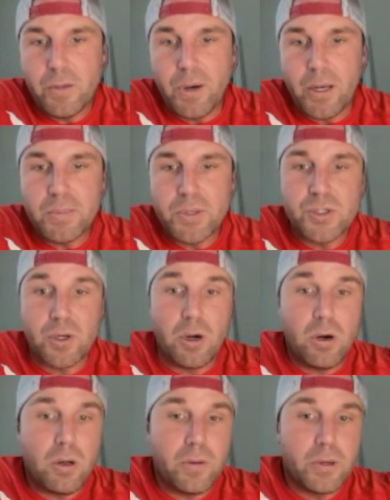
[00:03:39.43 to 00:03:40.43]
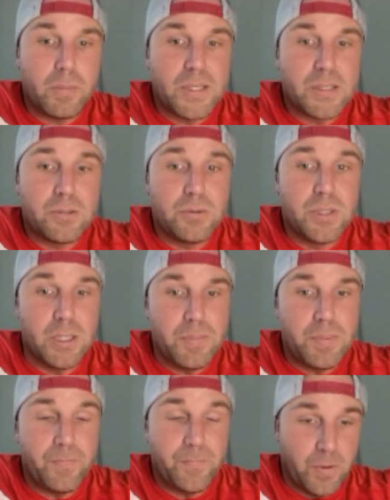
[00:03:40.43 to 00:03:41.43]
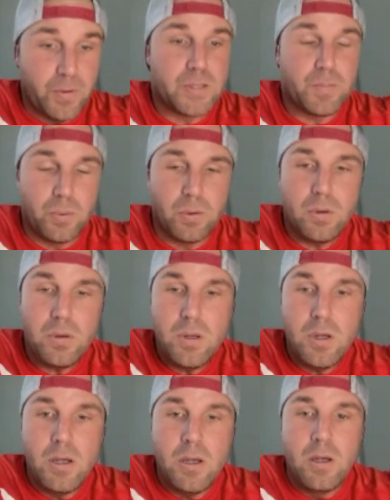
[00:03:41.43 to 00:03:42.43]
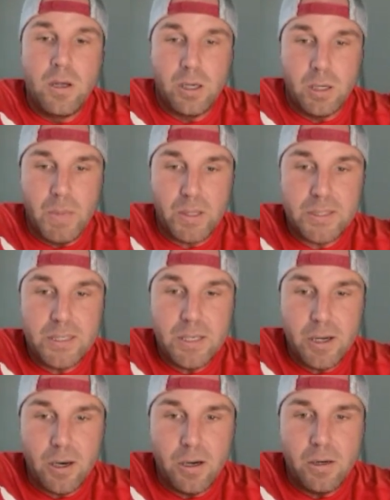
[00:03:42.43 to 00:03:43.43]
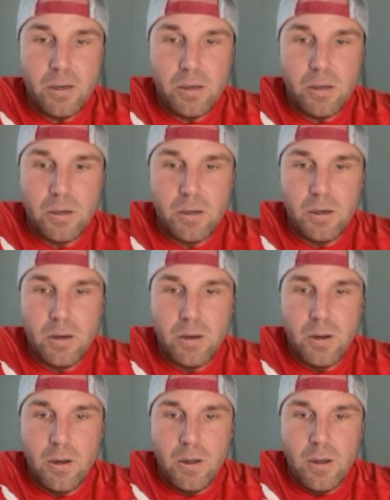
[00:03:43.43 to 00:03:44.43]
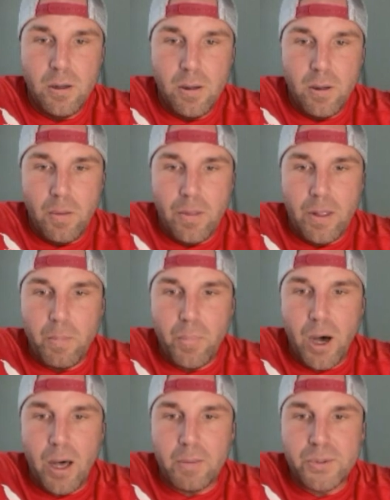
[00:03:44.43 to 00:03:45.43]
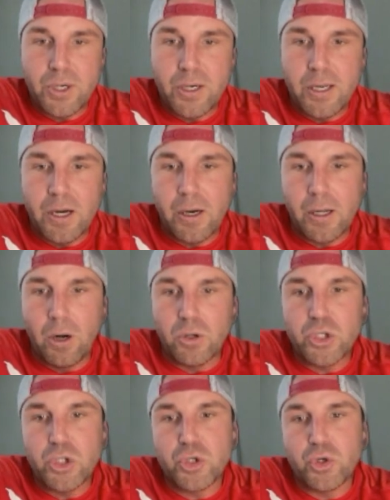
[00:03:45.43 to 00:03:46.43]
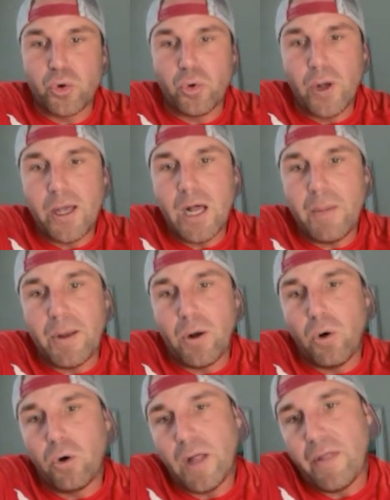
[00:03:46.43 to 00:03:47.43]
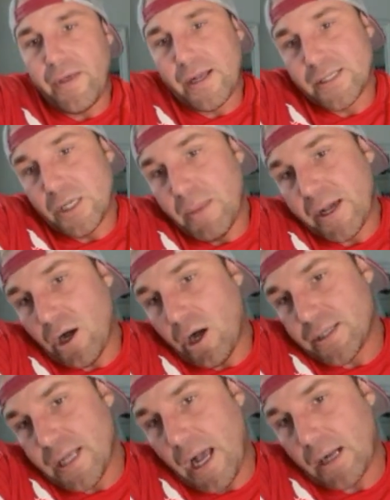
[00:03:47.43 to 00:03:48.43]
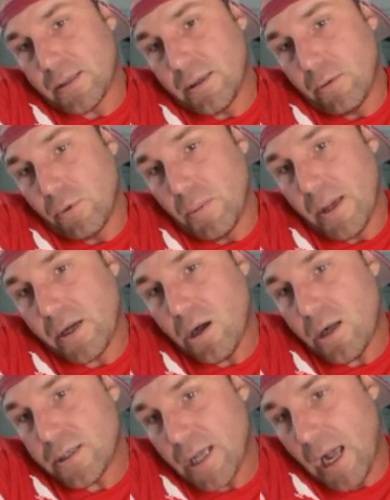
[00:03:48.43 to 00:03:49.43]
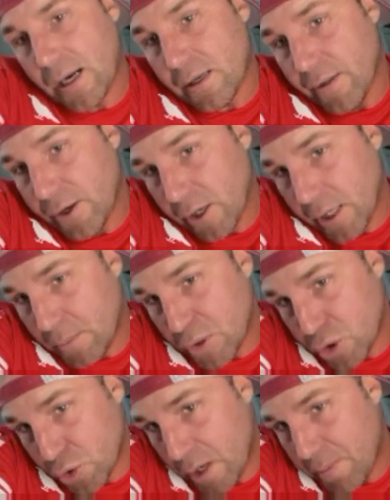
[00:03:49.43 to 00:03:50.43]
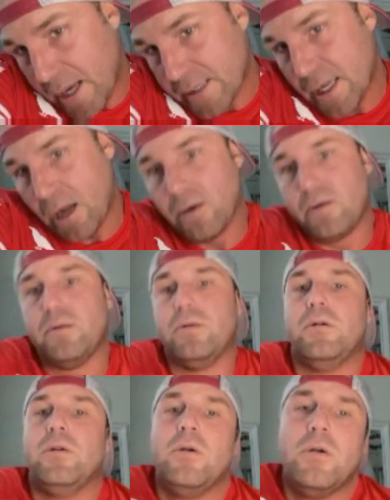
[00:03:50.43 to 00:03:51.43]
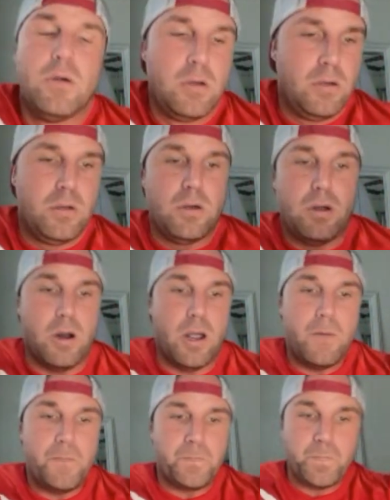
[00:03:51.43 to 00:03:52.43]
Your bottom turns are all a little bit too deep for this pool. Come out to here, then bottom turn here and go straight up and hold that thing until you make contact. When you make contact, then you're going to come straight back down. All right?